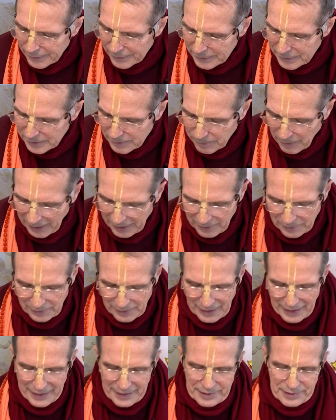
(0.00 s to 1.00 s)

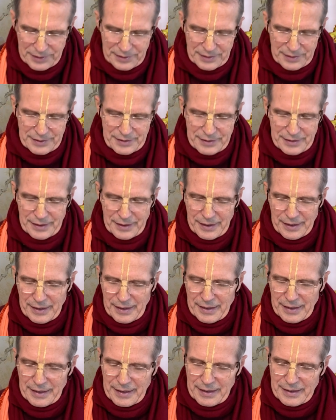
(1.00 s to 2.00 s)
speculations
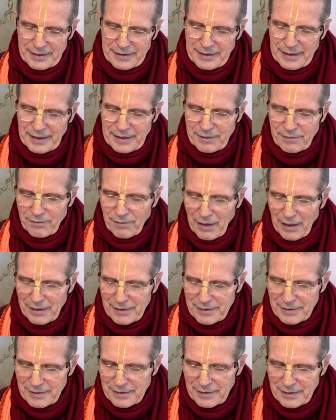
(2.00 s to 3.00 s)
is at
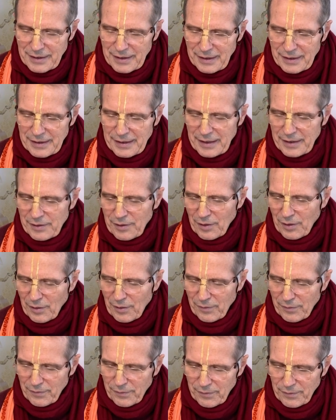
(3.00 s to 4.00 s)
once cleared
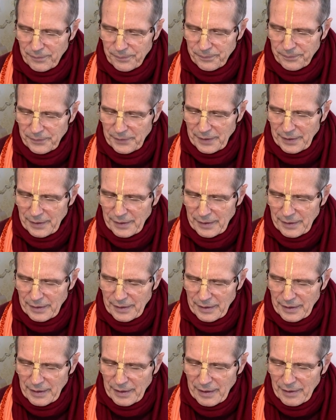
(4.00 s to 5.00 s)
off.
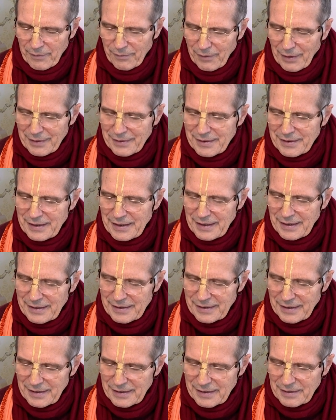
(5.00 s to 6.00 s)
One
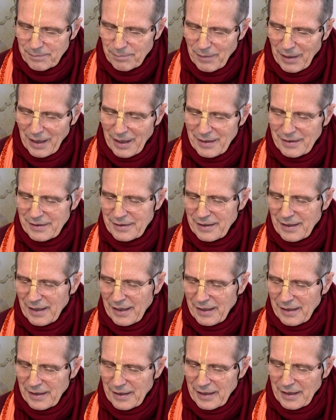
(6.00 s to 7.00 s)
sees his
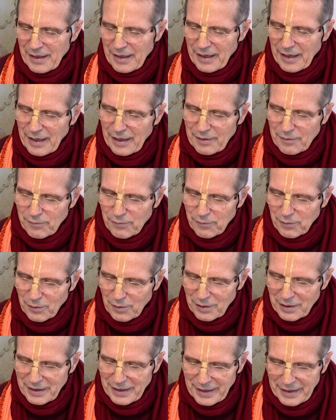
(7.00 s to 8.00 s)
master and
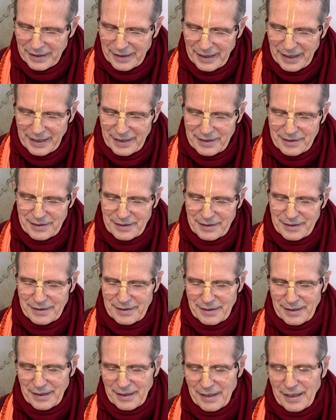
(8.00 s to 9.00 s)
fully
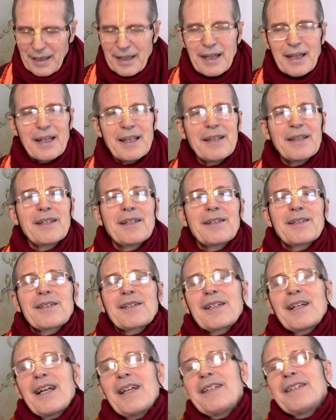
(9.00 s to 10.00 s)
engages in the
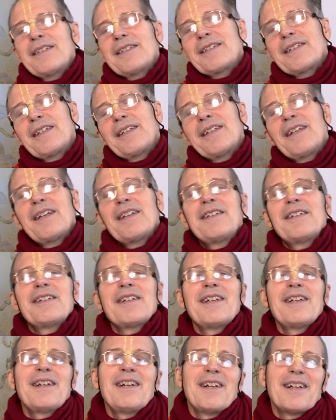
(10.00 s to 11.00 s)

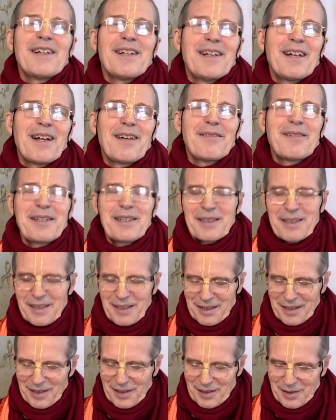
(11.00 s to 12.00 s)
transcendental loving
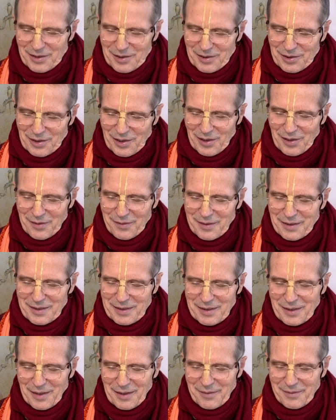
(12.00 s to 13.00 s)

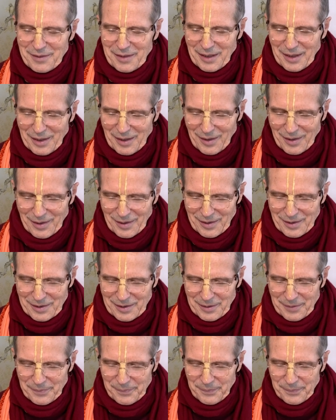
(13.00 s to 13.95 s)
service of the Lord.